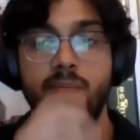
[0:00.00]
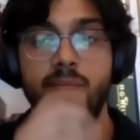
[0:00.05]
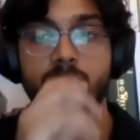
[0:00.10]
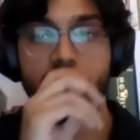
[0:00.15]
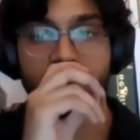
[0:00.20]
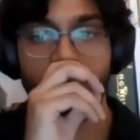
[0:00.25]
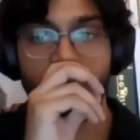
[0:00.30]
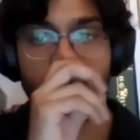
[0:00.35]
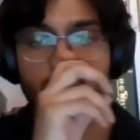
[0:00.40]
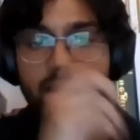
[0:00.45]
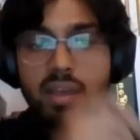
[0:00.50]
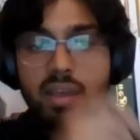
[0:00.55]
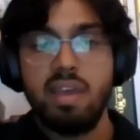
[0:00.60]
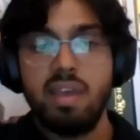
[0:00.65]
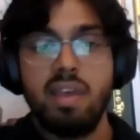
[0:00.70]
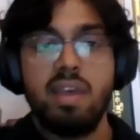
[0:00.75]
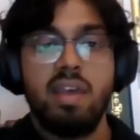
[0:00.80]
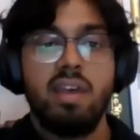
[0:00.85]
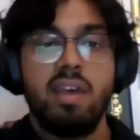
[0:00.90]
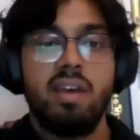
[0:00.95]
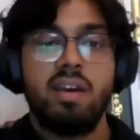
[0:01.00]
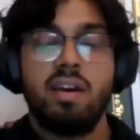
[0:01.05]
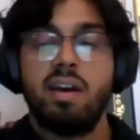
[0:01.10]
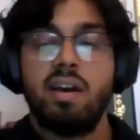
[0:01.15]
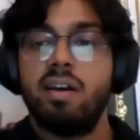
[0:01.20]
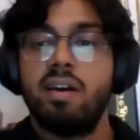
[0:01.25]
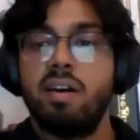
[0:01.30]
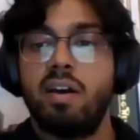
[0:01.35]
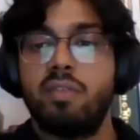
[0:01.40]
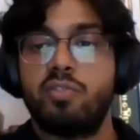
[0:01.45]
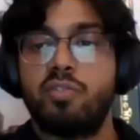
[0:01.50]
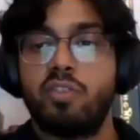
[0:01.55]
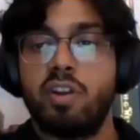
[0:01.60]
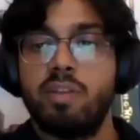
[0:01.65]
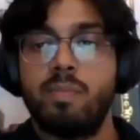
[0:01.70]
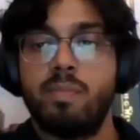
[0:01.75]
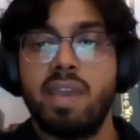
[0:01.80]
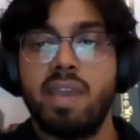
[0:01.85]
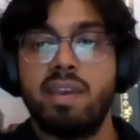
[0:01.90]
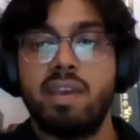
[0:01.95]
So I've tried to
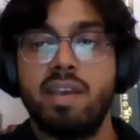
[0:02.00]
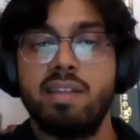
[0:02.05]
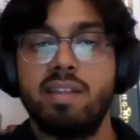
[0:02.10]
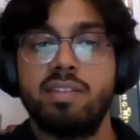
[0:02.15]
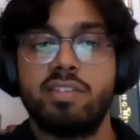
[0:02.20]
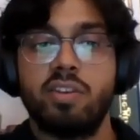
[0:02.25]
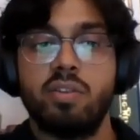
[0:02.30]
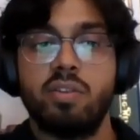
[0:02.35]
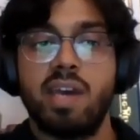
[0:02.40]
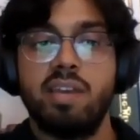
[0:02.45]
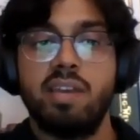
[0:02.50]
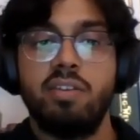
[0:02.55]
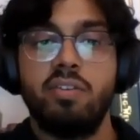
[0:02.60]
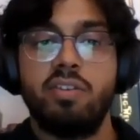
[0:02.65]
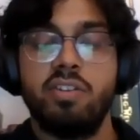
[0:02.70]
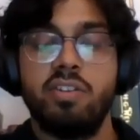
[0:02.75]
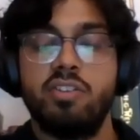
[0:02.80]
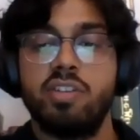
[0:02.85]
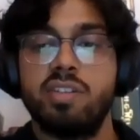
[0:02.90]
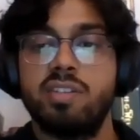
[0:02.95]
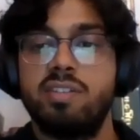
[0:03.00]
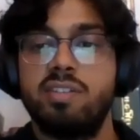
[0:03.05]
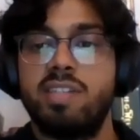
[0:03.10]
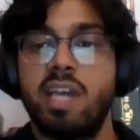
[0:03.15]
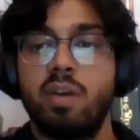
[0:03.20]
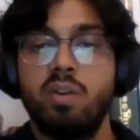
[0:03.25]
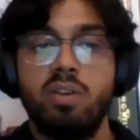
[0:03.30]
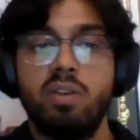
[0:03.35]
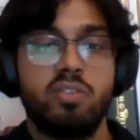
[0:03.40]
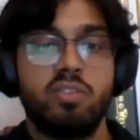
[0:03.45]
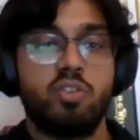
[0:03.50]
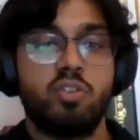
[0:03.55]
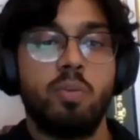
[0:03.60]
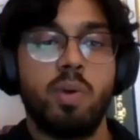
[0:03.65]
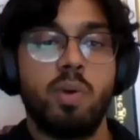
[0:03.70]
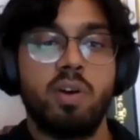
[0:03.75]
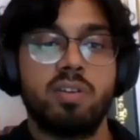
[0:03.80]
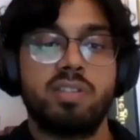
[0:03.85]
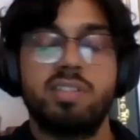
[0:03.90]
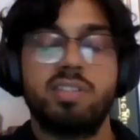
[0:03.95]
make it so that you can just download the
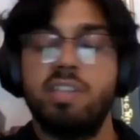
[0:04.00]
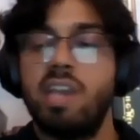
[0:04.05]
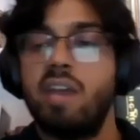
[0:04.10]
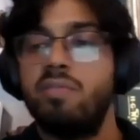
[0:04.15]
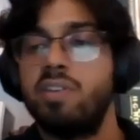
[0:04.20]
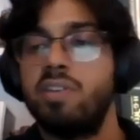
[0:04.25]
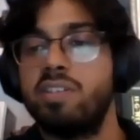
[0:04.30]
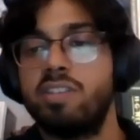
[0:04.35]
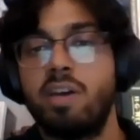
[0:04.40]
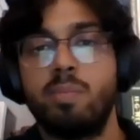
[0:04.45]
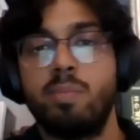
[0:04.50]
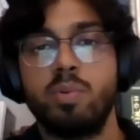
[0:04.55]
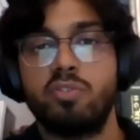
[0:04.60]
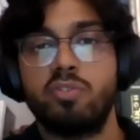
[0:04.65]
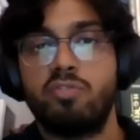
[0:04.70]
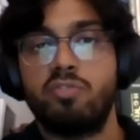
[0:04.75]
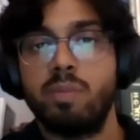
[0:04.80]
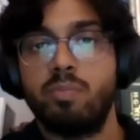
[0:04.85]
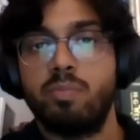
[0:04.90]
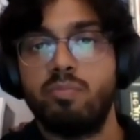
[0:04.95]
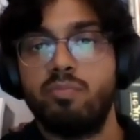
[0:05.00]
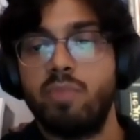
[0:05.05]
toolbox, you have an example script